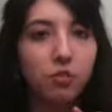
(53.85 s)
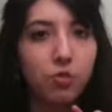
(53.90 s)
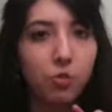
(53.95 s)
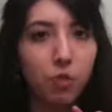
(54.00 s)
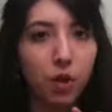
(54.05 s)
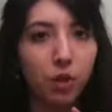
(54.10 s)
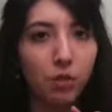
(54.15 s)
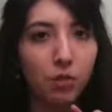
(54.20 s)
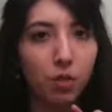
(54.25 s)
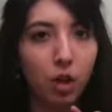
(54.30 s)

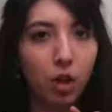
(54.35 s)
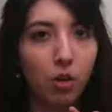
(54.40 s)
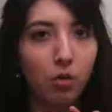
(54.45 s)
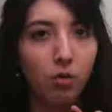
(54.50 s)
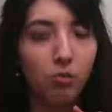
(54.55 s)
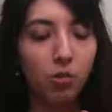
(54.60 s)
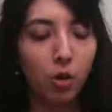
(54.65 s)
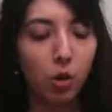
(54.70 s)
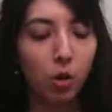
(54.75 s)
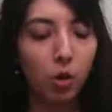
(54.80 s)
Revlon
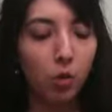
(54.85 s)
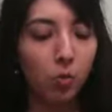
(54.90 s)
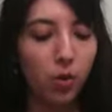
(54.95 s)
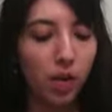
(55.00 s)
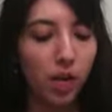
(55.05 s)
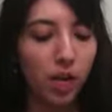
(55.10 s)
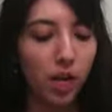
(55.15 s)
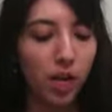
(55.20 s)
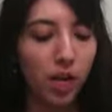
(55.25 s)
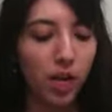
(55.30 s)
Photo
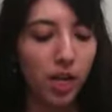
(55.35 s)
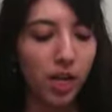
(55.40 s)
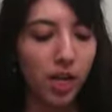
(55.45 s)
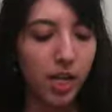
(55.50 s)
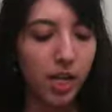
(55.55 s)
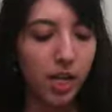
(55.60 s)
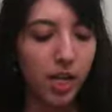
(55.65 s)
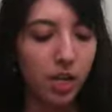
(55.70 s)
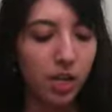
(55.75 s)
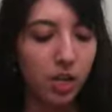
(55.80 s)
Ready
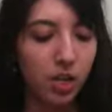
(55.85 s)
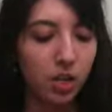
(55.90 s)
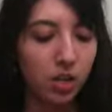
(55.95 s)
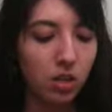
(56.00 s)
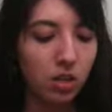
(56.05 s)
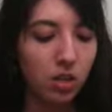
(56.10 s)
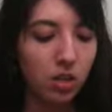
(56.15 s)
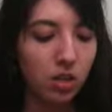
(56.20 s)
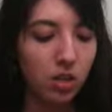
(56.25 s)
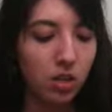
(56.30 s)
in
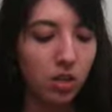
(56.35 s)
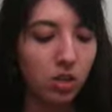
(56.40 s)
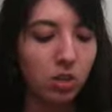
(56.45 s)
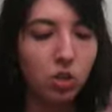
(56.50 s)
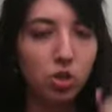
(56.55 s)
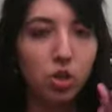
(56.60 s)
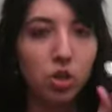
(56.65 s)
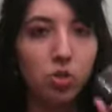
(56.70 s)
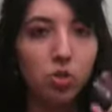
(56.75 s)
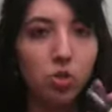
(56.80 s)

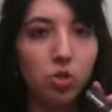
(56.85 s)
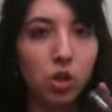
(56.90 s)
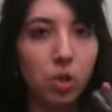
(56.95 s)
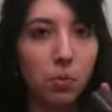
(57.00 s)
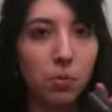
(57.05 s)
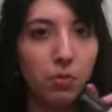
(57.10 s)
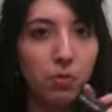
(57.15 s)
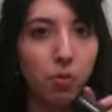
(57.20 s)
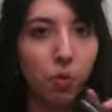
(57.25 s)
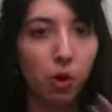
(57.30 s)
Nude,
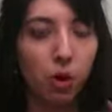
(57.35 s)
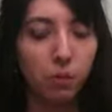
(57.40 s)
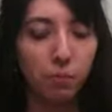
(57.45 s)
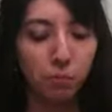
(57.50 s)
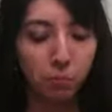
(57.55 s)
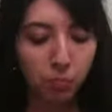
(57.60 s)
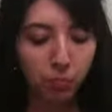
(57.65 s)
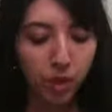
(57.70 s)
number 4.